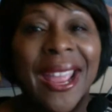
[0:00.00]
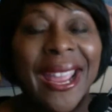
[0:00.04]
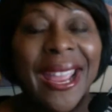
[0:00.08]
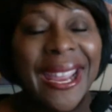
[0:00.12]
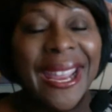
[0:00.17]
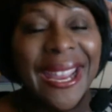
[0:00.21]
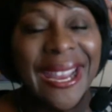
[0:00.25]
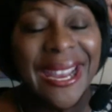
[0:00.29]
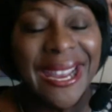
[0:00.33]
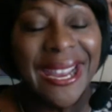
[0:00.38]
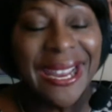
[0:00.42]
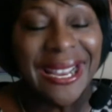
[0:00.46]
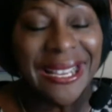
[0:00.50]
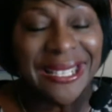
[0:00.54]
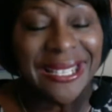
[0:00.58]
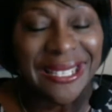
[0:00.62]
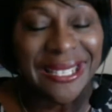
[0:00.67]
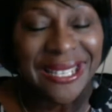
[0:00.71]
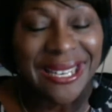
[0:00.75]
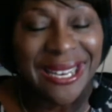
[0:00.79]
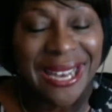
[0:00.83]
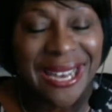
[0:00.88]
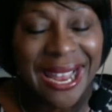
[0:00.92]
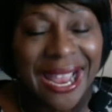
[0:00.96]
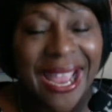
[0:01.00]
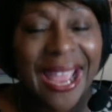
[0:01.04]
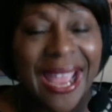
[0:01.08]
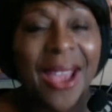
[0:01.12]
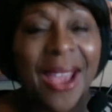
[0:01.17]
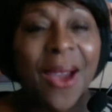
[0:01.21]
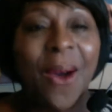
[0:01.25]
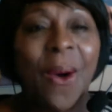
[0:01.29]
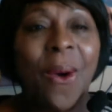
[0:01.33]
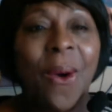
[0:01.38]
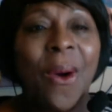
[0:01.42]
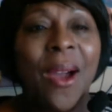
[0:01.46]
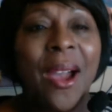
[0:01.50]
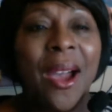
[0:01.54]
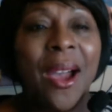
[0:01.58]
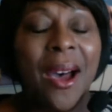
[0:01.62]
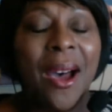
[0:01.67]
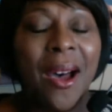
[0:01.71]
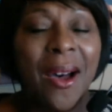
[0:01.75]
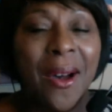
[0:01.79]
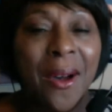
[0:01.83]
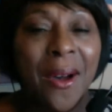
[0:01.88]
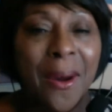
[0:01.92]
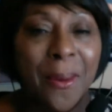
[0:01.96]
He is now
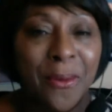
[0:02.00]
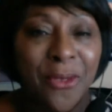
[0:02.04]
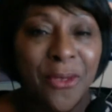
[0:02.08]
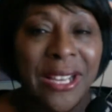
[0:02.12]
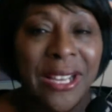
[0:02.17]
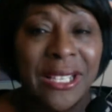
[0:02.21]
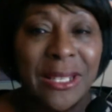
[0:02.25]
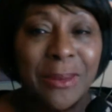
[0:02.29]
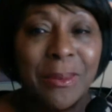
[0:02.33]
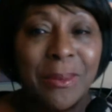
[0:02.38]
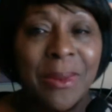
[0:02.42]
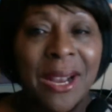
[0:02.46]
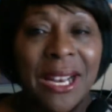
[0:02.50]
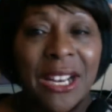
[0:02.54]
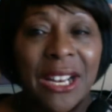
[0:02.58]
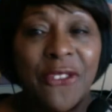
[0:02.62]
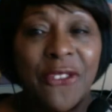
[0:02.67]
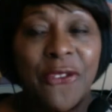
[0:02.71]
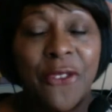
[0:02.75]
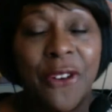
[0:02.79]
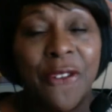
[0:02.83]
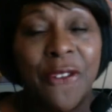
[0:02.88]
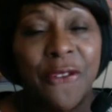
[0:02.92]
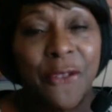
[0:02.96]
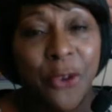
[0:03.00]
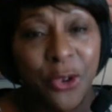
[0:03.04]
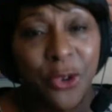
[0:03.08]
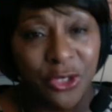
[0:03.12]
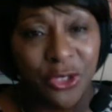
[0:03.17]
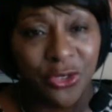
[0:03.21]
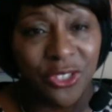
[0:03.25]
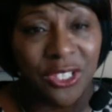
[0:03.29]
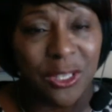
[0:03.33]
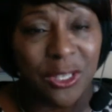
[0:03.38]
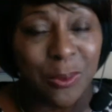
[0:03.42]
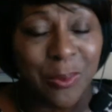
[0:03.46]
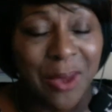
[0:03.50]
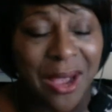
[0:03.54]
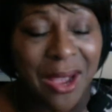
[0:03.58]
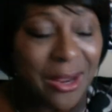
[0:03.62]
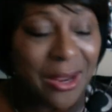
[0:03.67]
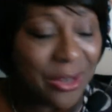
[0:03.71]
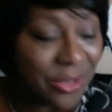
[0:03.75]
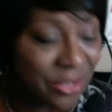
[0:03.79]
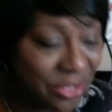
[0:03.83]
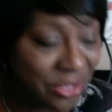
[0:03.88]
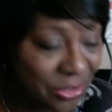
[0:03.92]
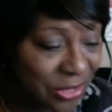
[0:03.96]
raising money for first
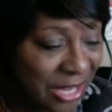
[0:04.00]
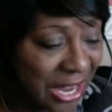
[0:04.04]
responders.